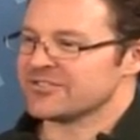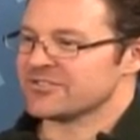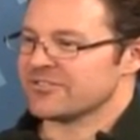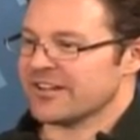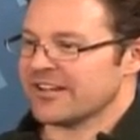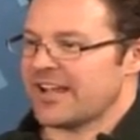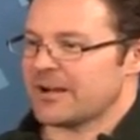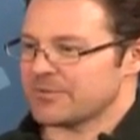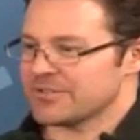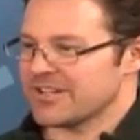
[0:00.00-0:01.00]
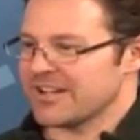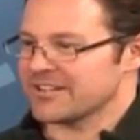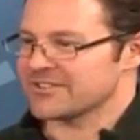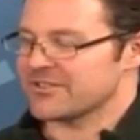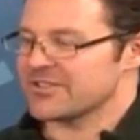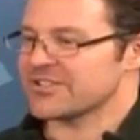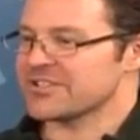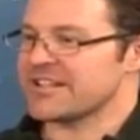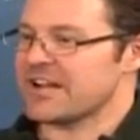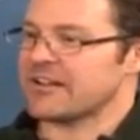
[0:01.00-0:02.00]
string ampersand. So this
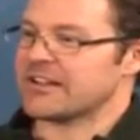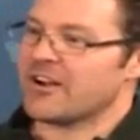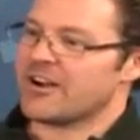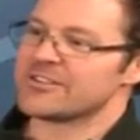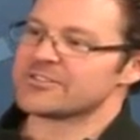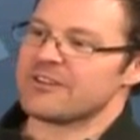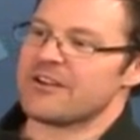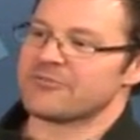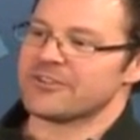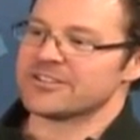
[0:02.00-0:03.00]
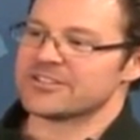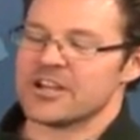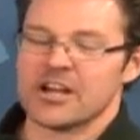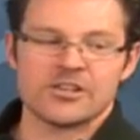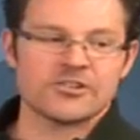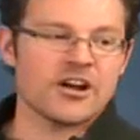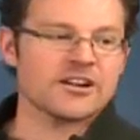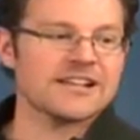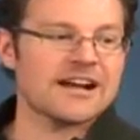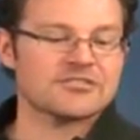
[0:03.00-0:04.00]
is now a const reference. You're
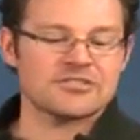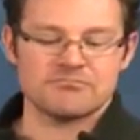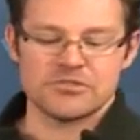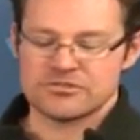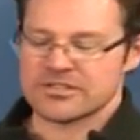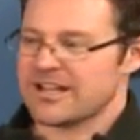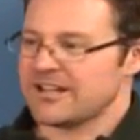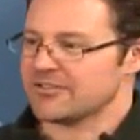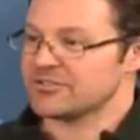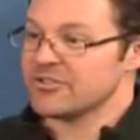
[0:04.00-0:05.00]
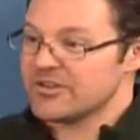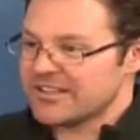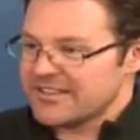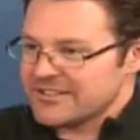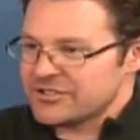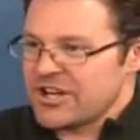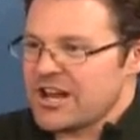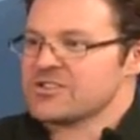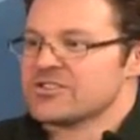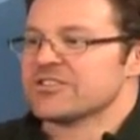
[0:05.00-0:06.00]
not allowed to mutate or do anything that
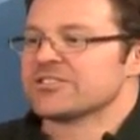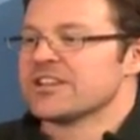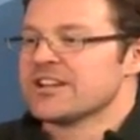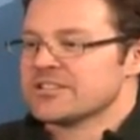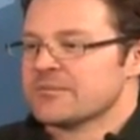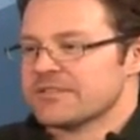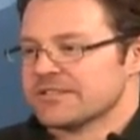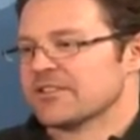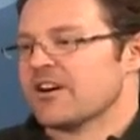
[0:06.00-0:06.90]
changes something that's